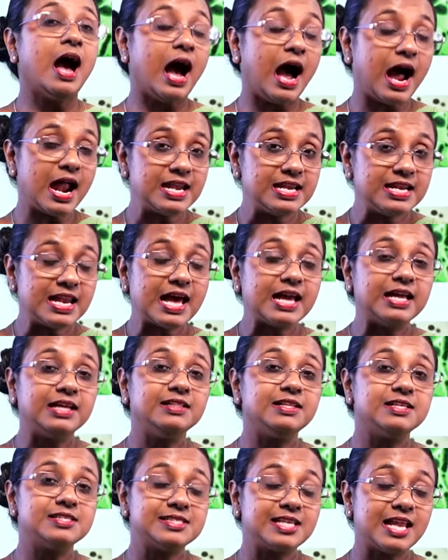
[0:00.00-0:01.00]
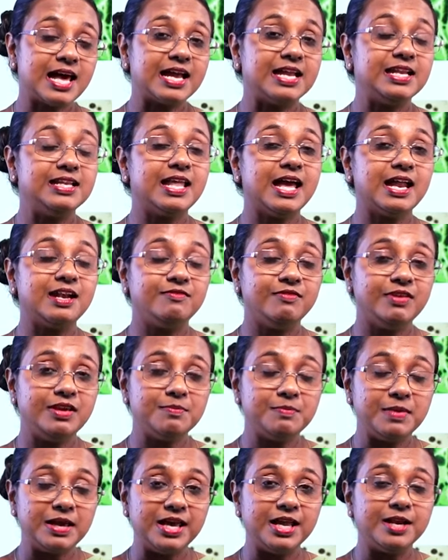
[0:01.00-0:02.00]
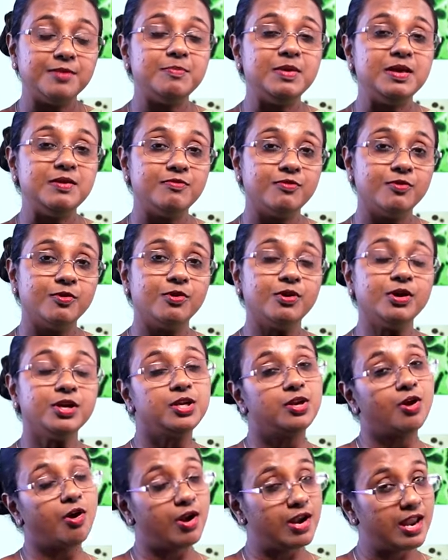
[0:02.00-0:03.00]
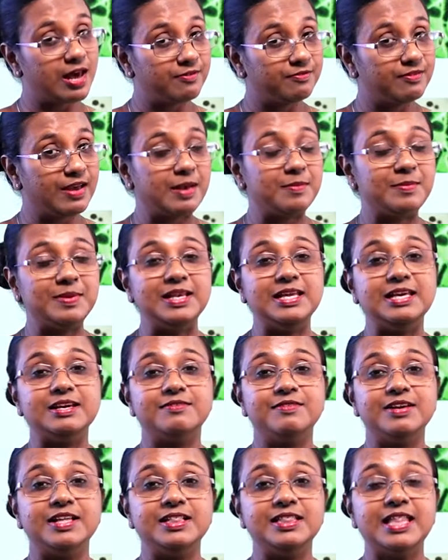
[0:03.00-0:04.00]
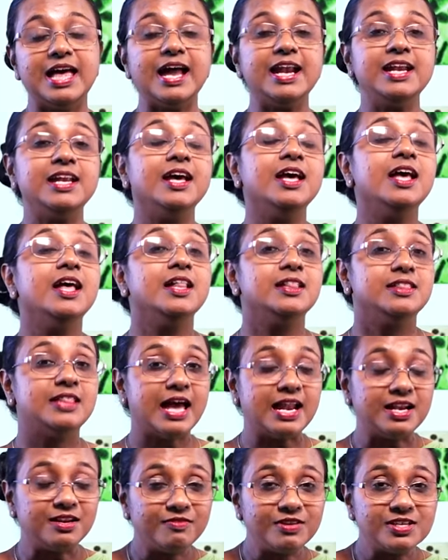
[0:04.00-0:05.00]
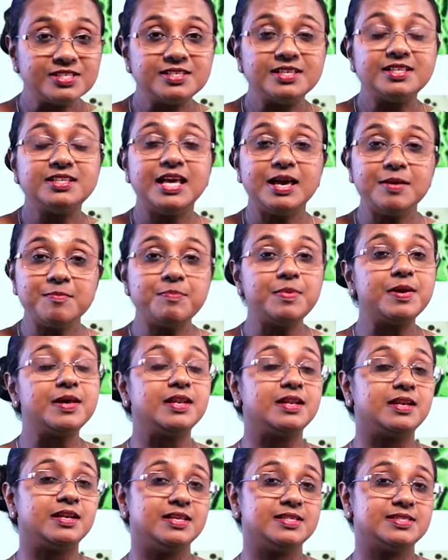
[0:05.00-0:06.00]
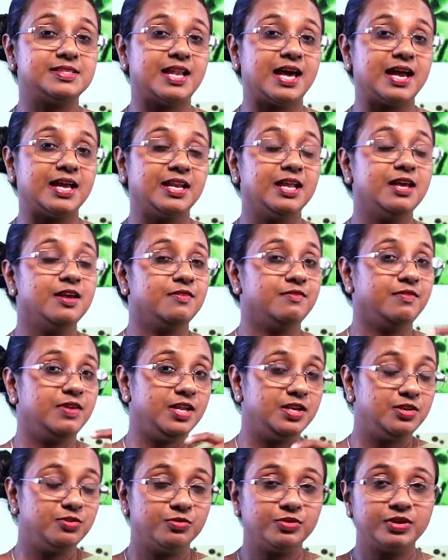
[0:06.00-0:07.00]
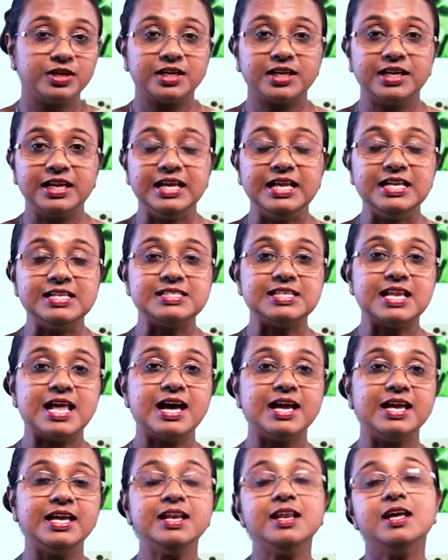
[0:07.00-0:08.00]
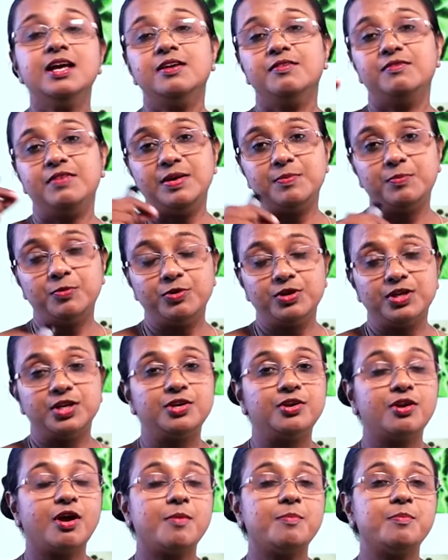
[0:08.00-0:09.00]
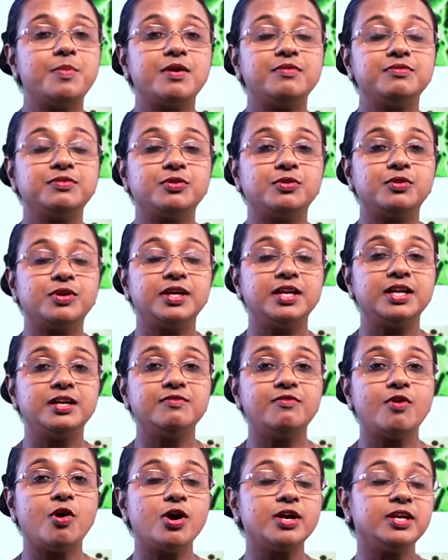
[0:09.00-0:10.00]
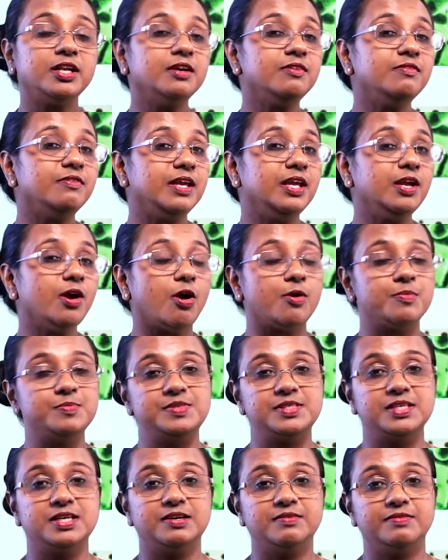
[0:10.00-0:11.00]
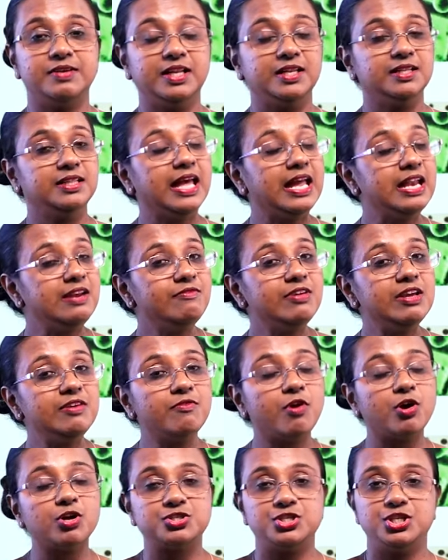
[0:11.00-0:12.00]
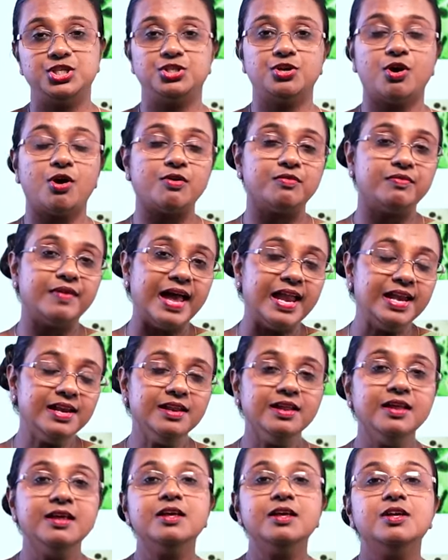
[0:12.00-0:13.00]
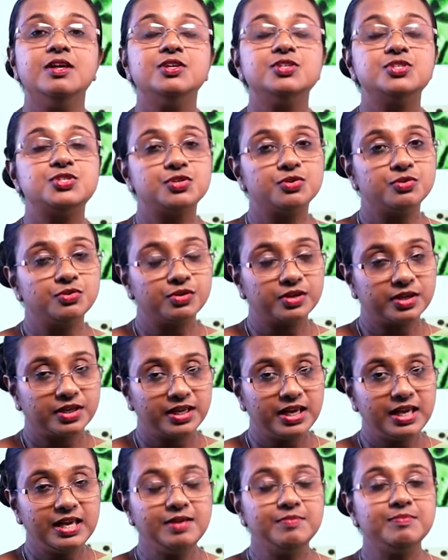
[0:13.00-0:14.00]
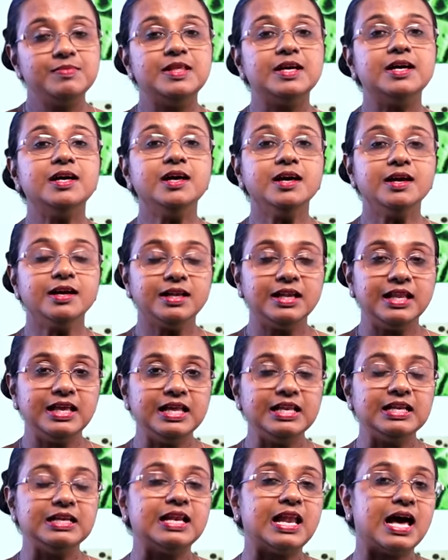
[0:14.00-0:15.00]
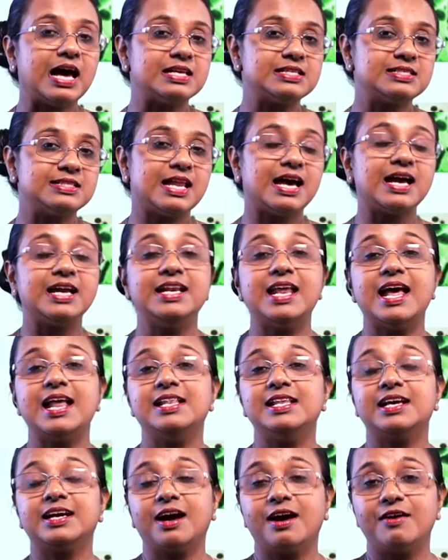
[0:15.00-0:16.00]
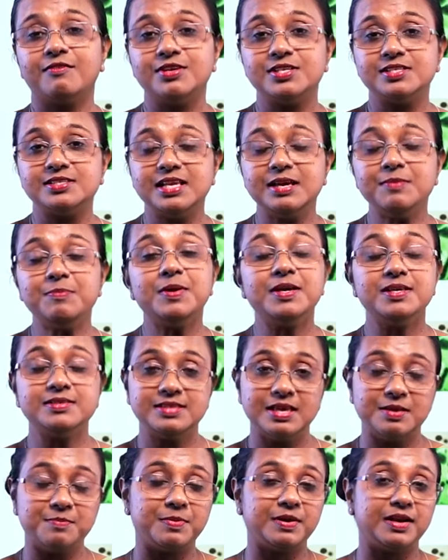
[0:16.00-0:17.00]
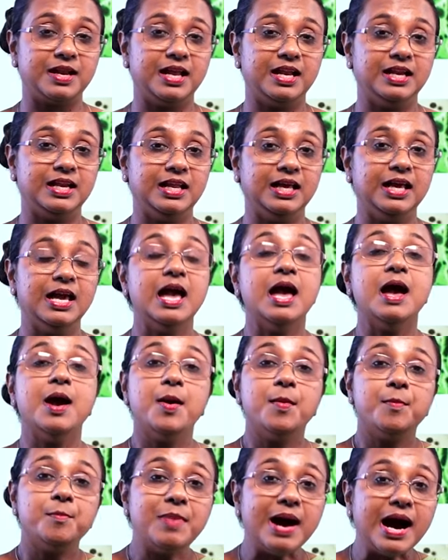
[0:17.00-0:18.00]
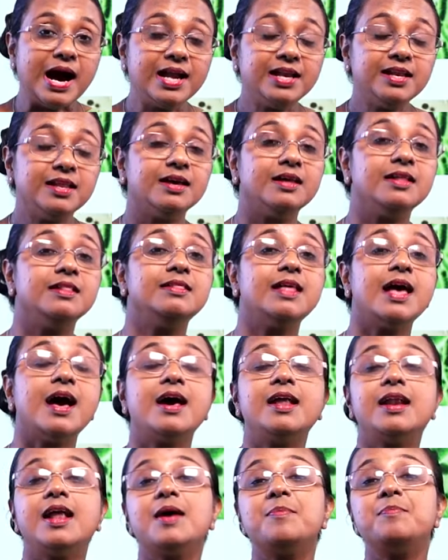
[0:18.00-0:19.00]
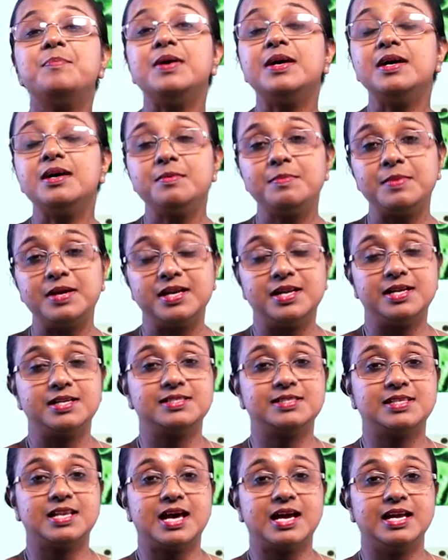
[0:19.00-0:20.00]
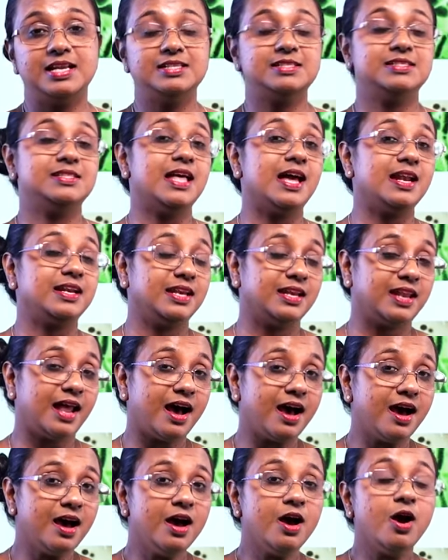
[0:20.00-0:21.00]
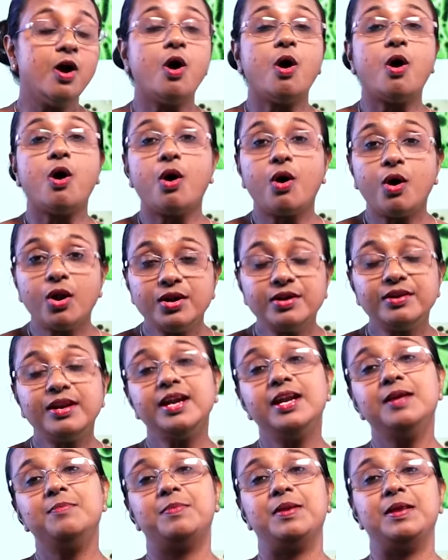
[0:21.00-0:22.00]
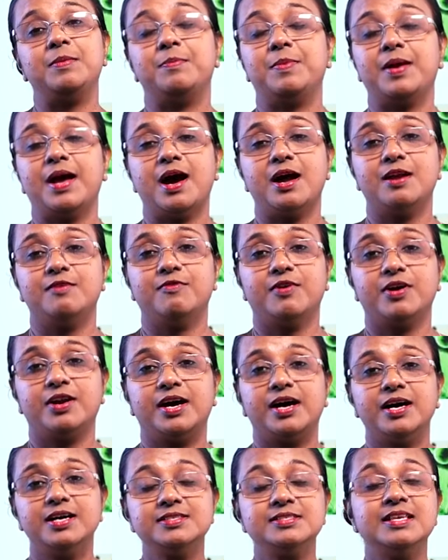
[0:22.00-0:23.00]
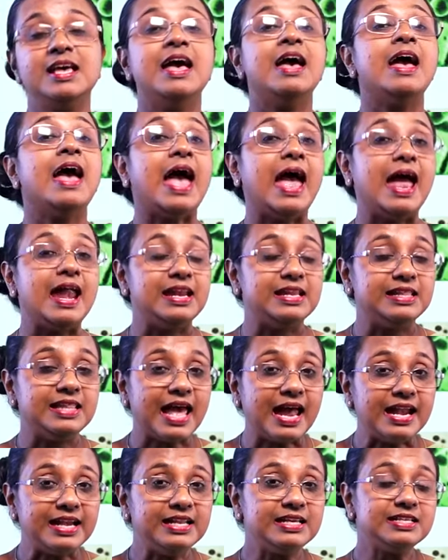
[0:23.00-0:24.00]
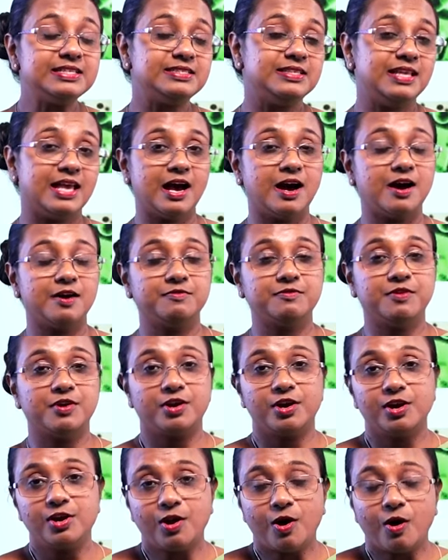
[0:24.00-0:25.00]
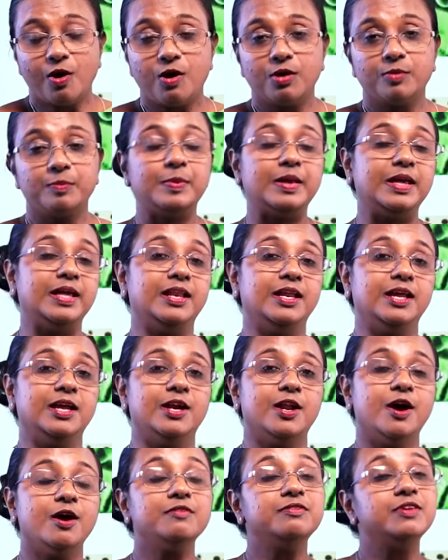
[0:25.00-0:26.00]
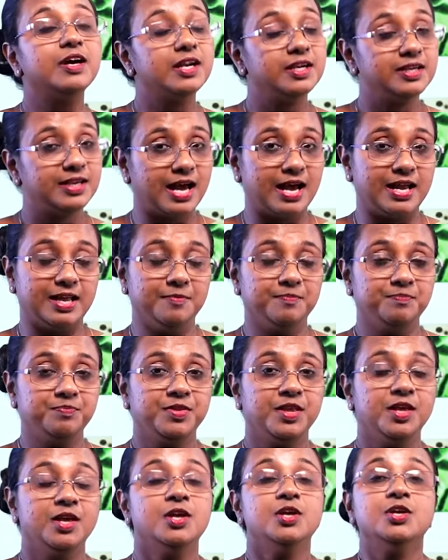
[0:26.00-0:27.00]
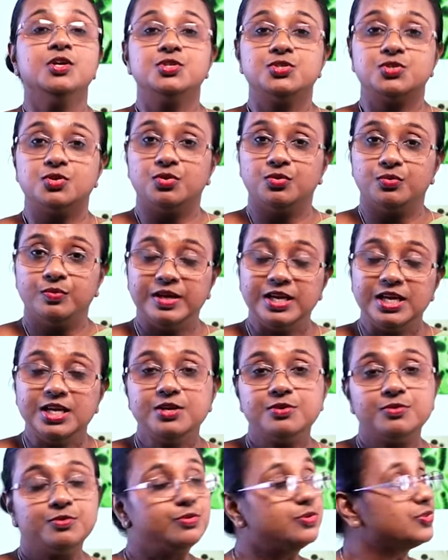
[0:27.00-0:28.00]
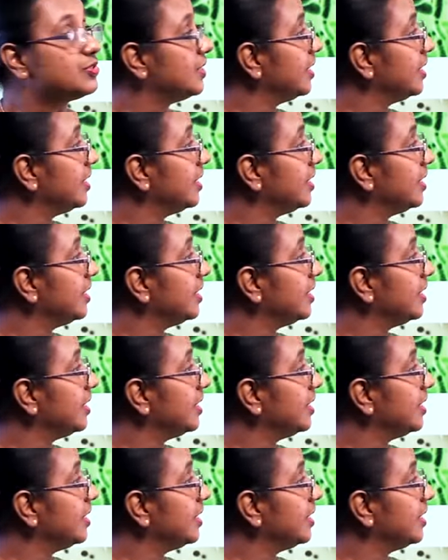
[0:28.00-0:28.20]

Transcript: Unlike the slide that we made before, you all are familiar with that. That was a temporary slide. We took a clean slide, we put a drop of coconut water, we observed it. Then we wash it off and store, keep the clean glass slide and the cover slip separately. But there are permanent slides that are already prepared for us and that is there for a long period of time. So we use